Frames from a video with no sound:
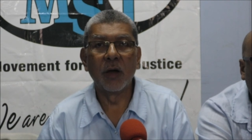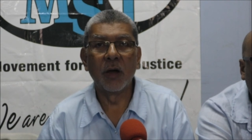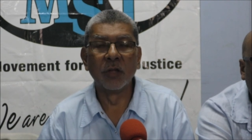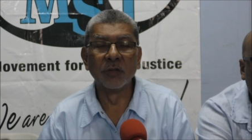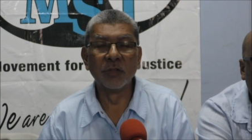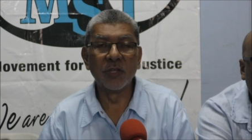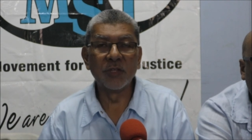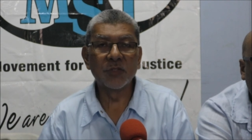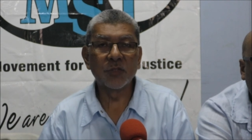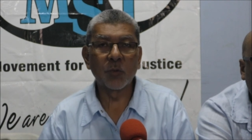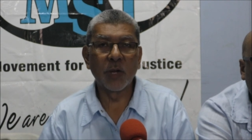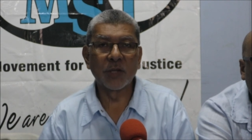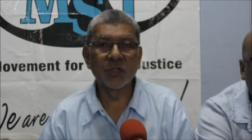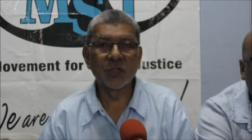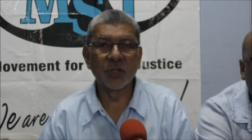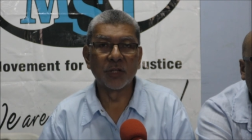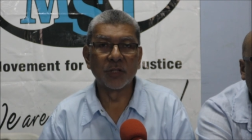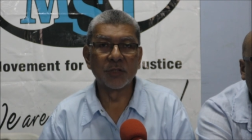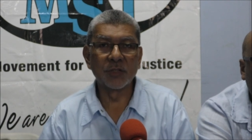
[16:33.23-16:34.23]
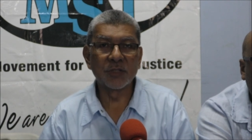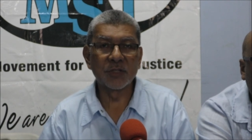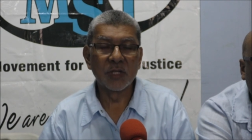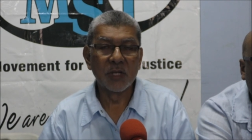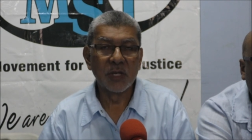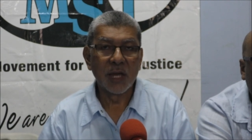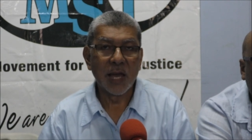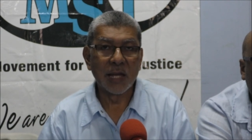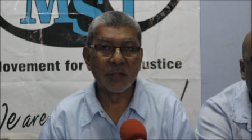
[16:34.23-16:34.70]
on these questions.
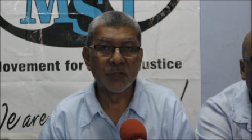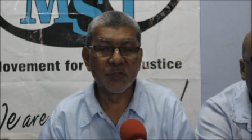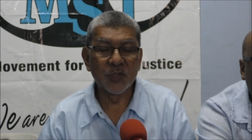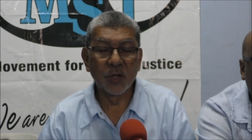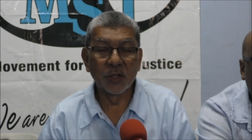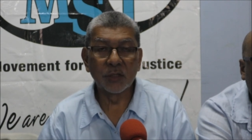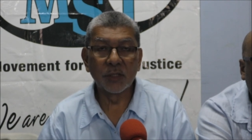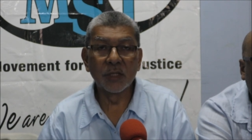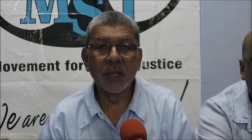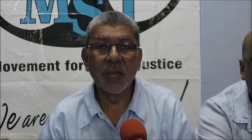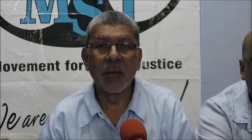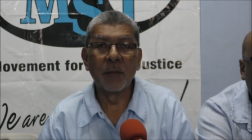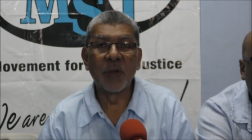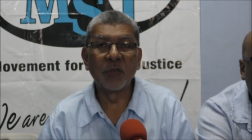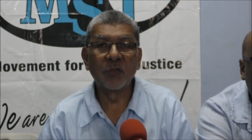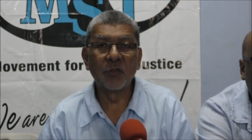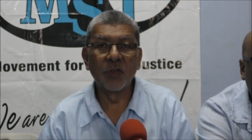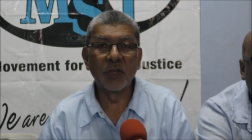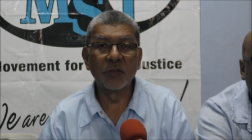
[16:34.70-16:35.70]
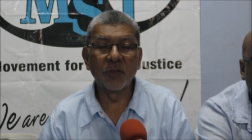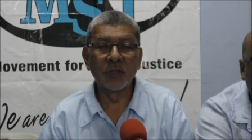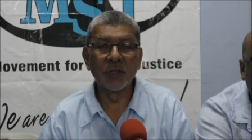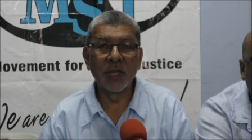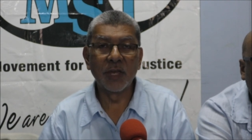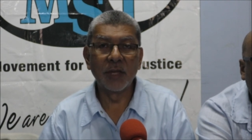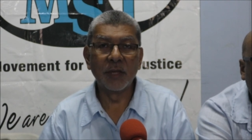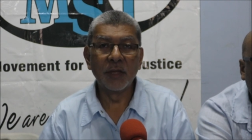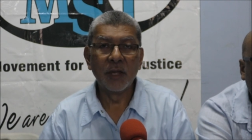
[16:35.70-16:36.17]
And certainly the MFCA
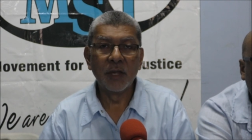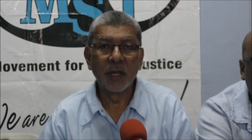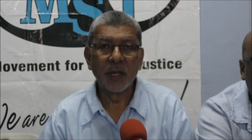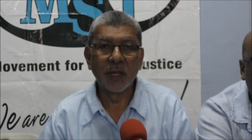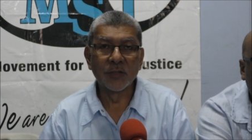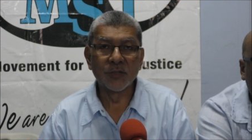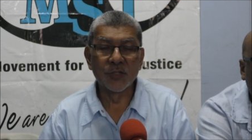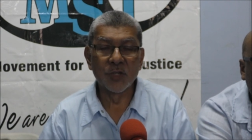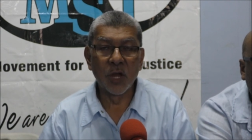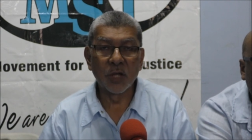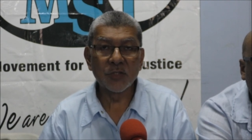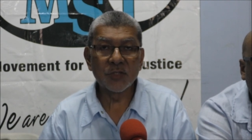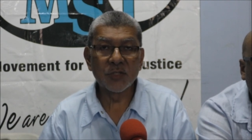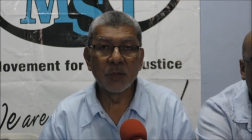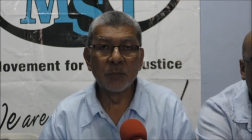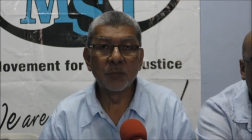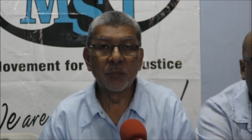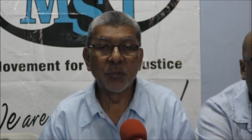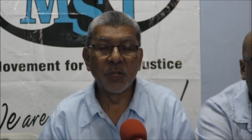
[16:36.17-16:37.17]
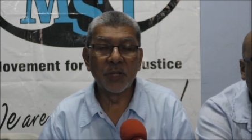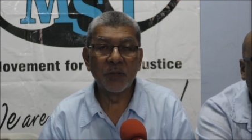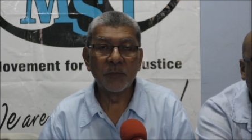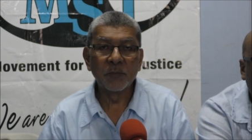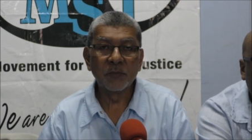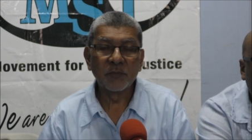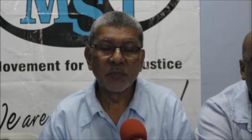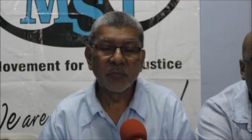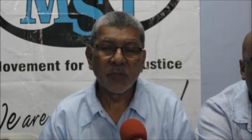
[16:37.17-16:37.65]
today is not
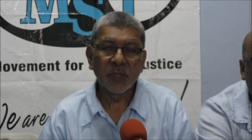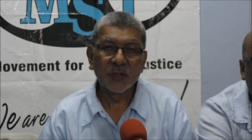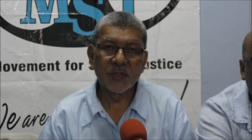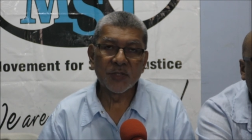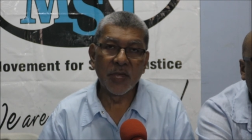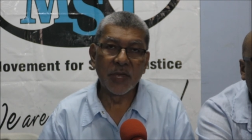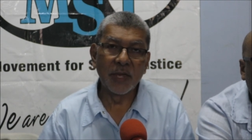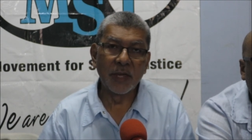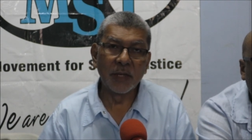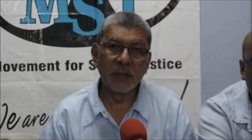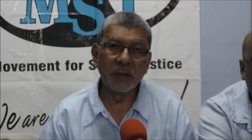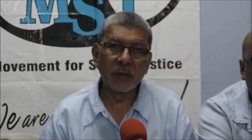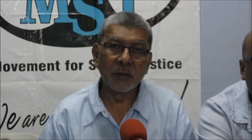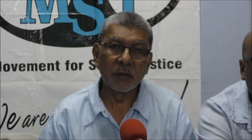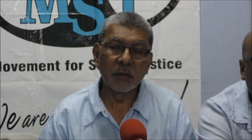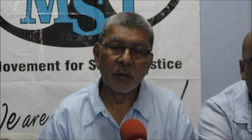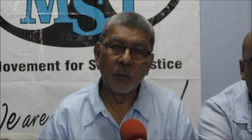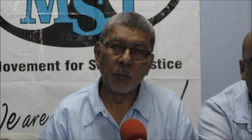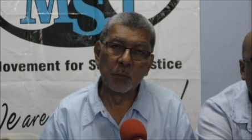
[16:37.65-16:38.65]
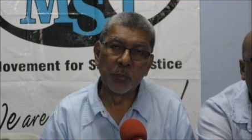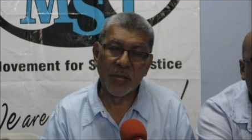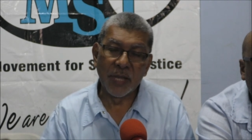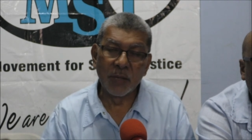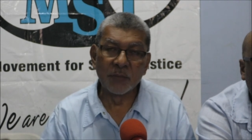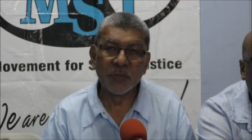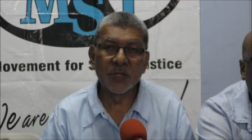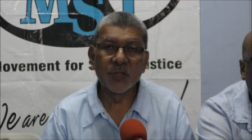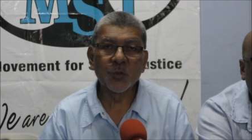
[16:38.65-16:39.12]
simply saying
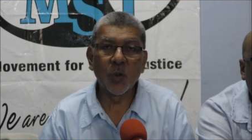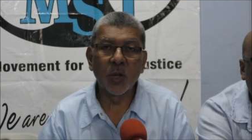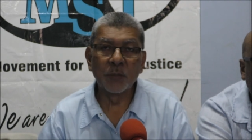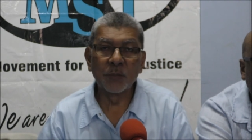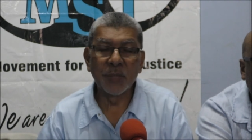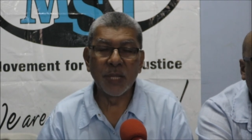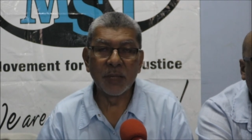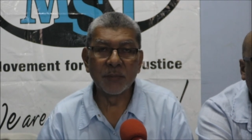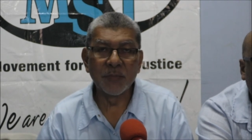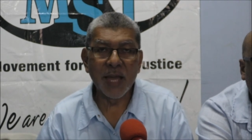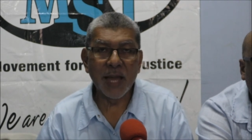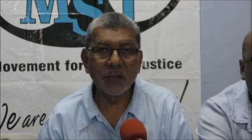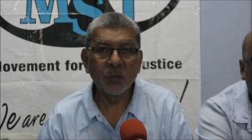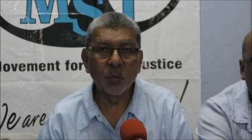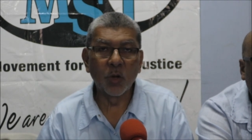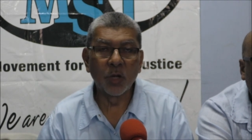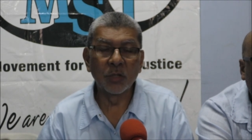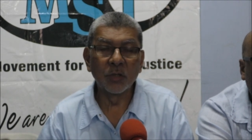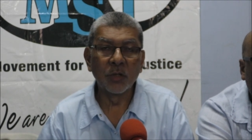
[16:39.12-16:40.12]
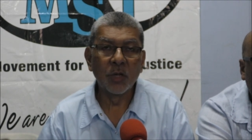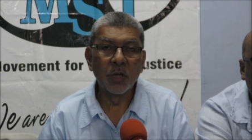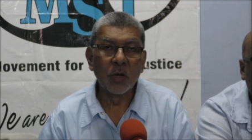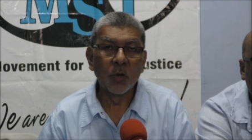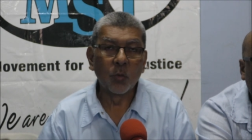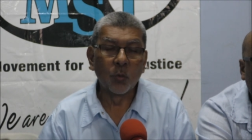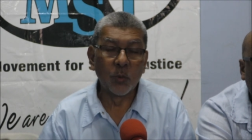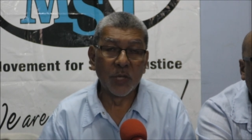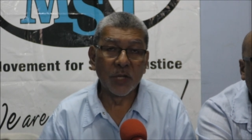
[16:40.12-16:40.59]
blame this one, blame that one.
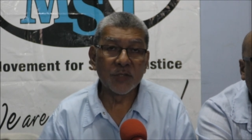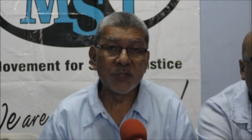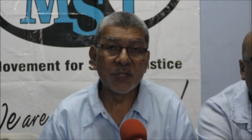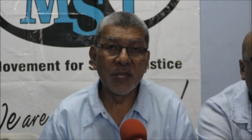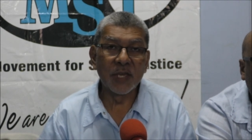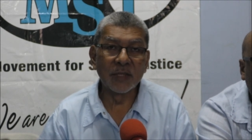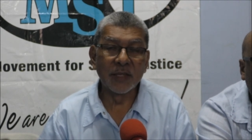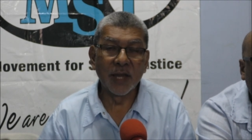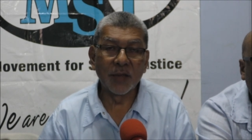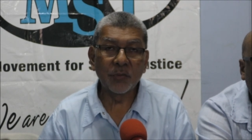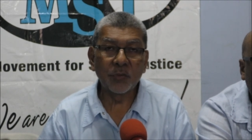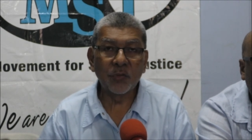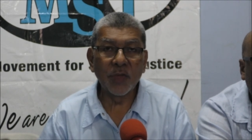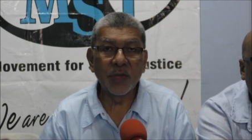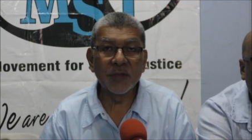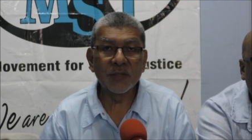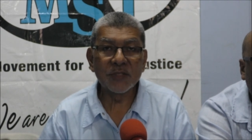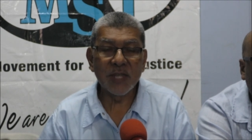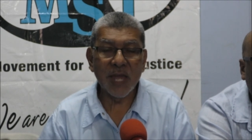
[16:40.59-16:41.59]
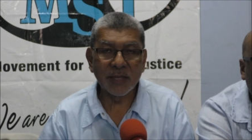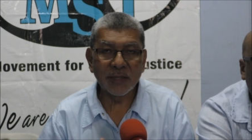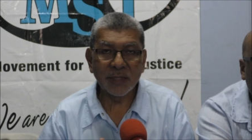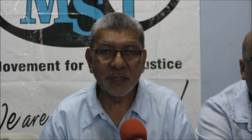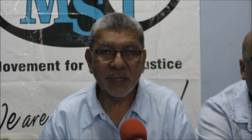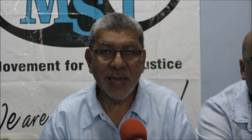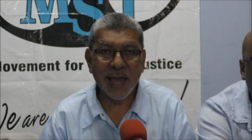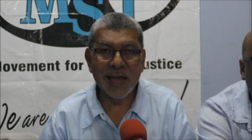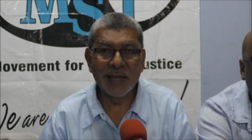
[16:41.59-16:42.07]
We are saying there are things
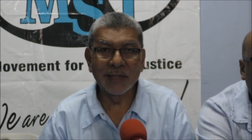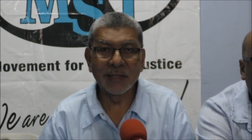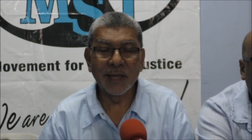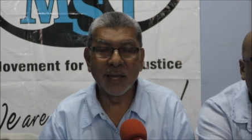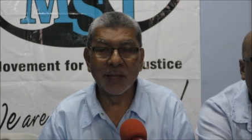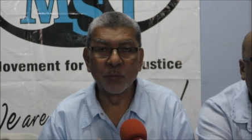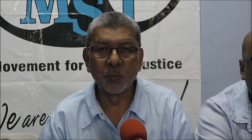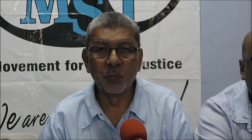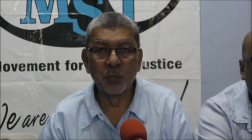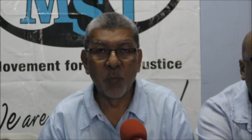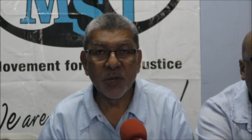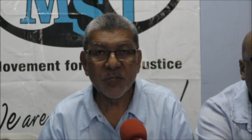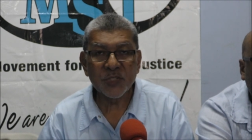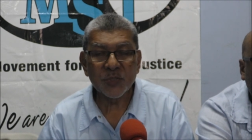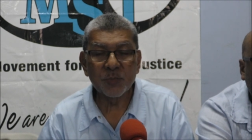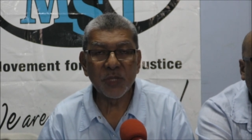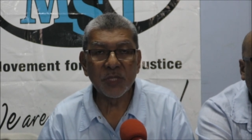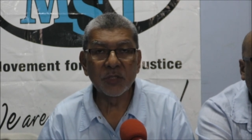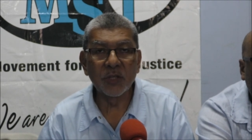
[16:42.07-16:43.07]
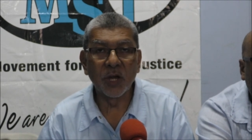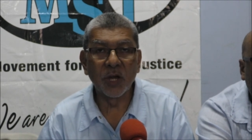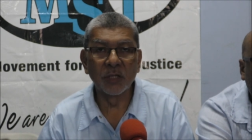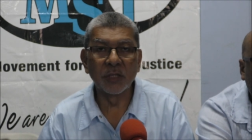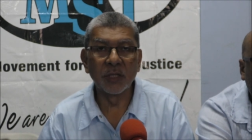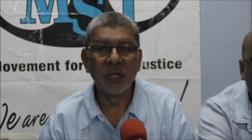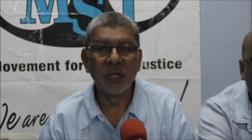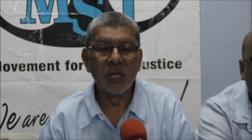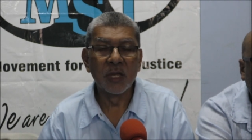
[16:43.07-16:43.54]
that can and must be
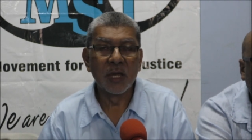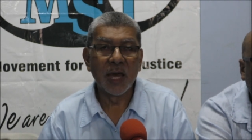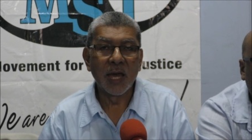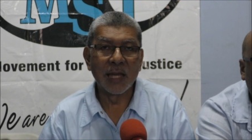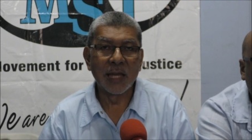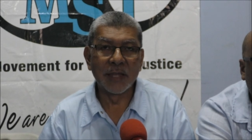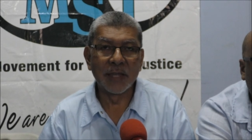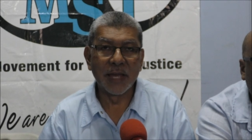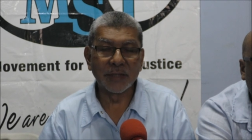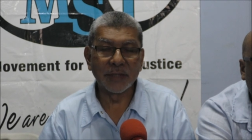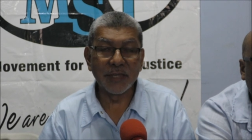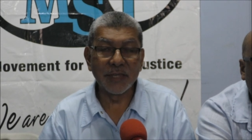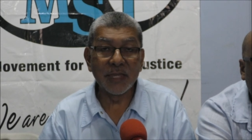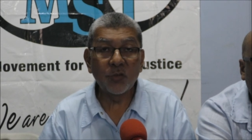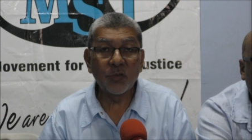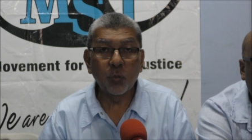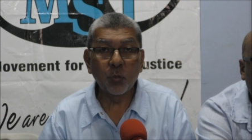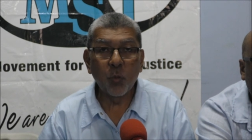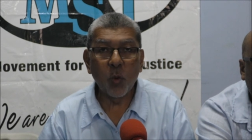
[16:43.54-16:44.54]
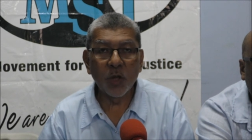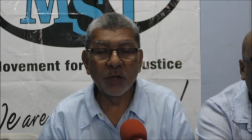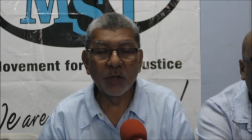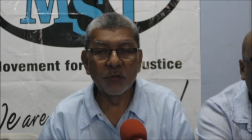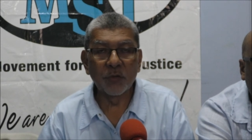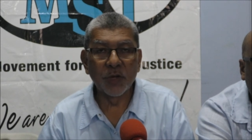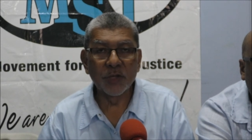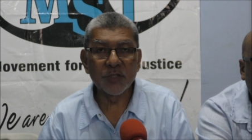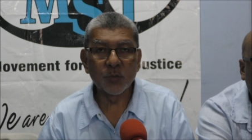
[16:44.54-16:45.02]
done, and that each one
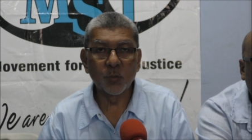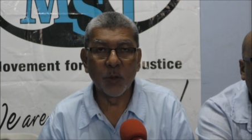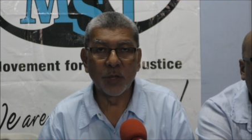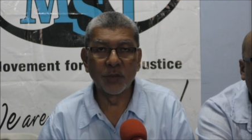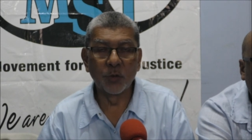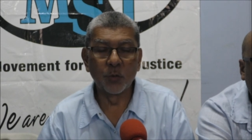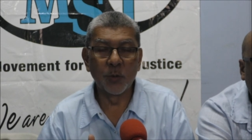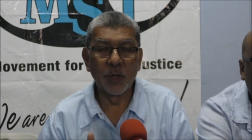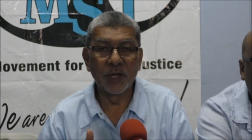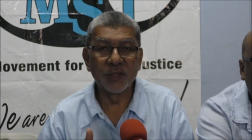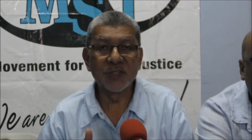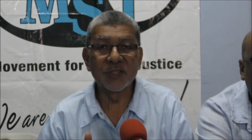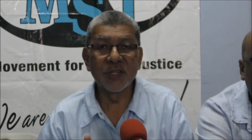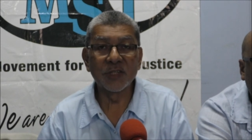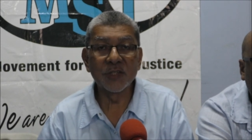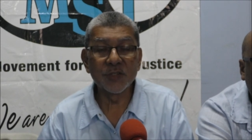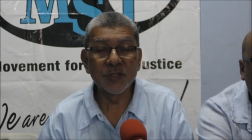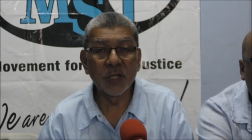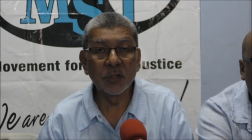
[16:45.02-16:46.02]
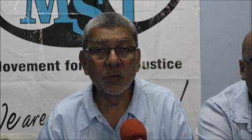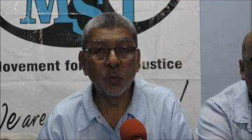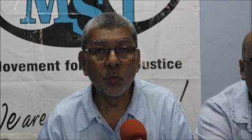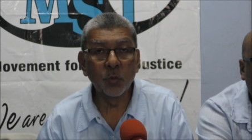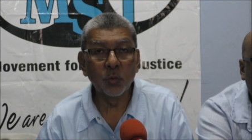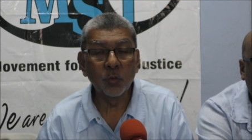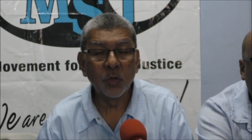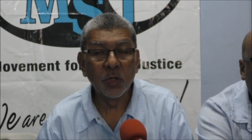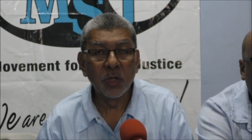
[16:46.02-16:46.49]
of us, whether we are a citizen
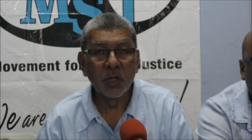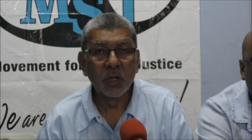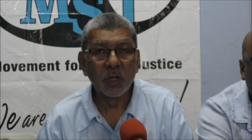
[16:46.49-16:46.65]
who